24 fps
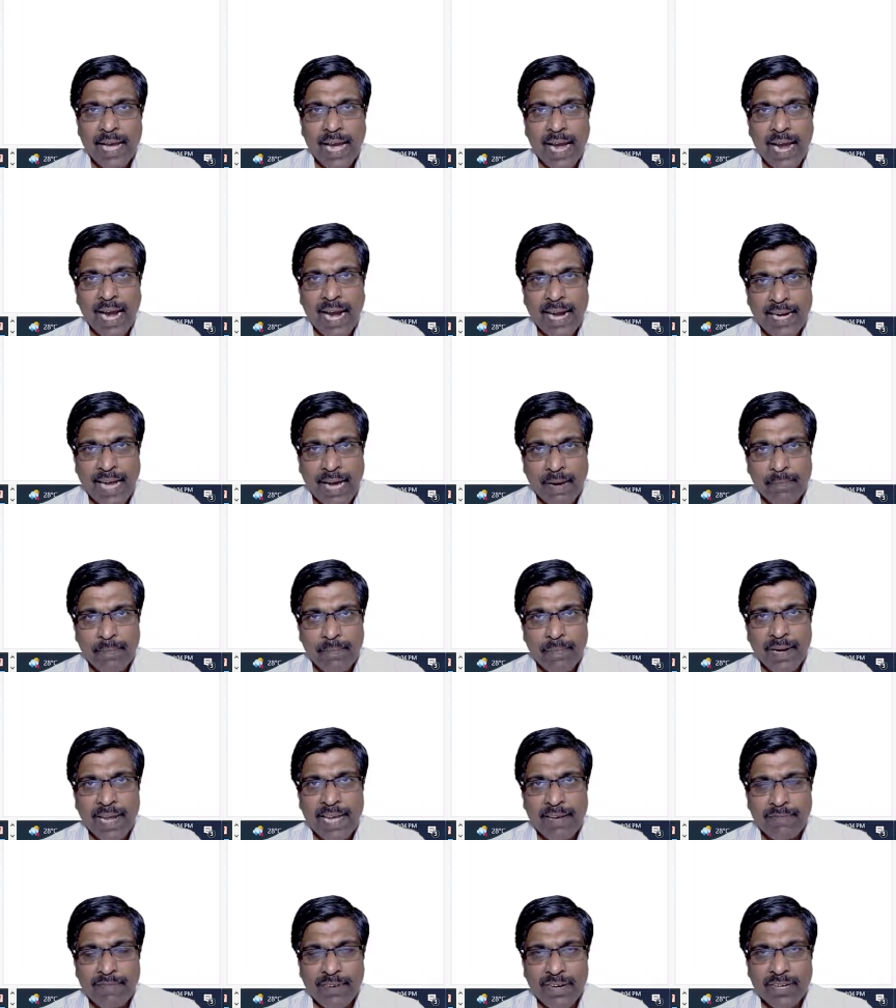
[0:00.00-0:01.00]
and
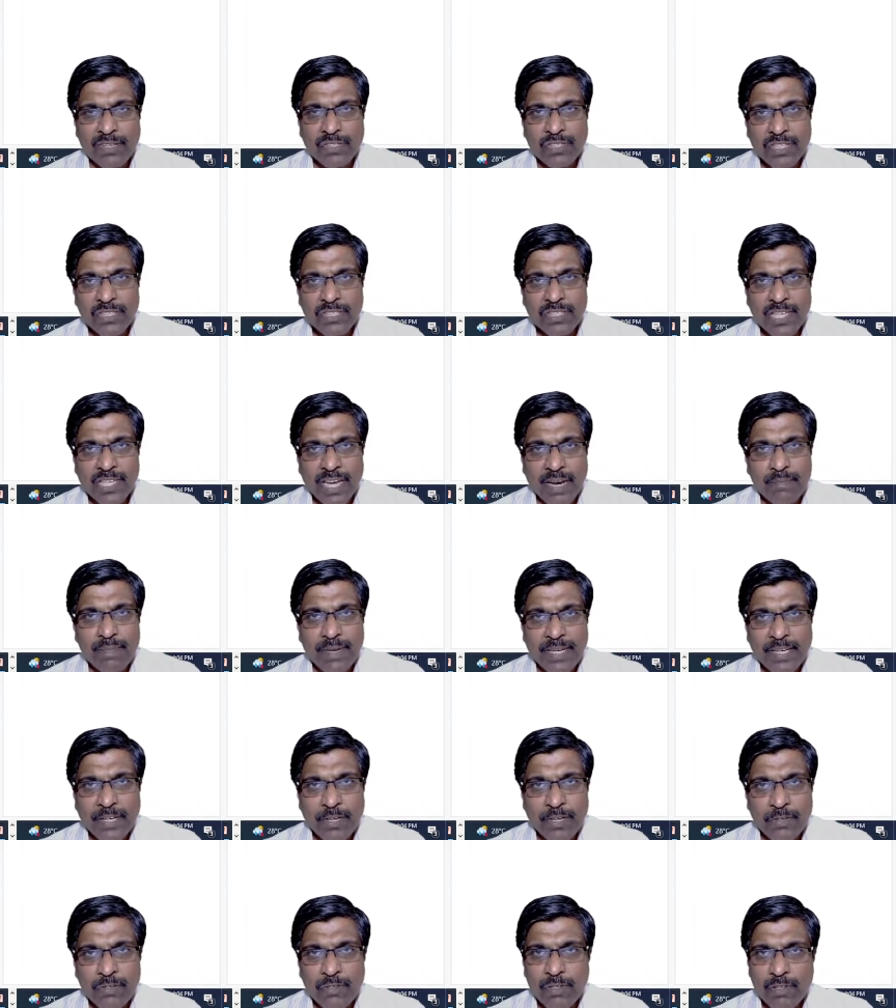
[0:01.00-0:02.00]
apply functions come
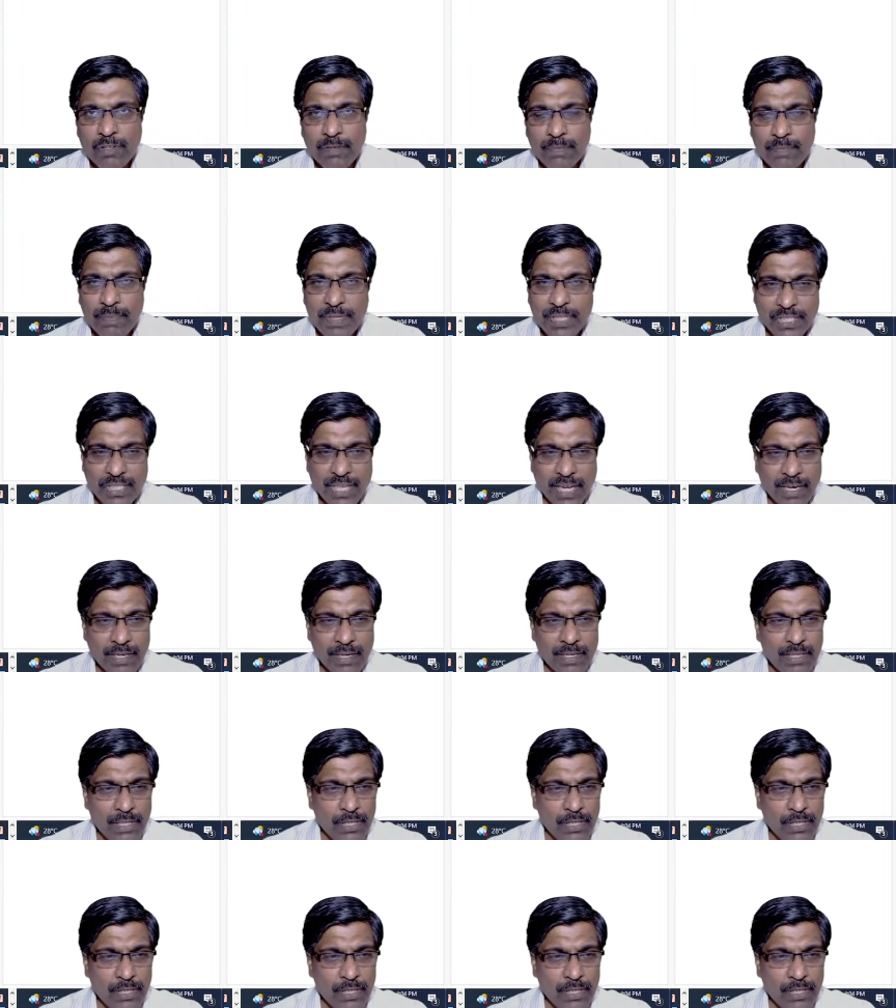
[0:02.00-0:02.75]
into picture.